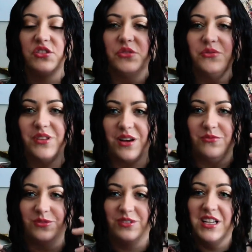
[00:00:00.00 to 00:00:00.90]
to
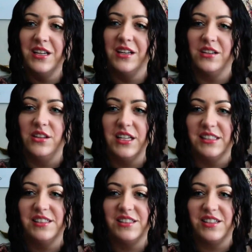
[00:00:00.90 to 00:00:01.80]
that will
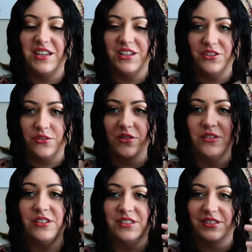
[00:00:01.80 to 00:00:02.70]
cleanse
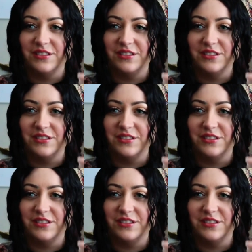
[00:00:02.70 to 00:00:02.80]
your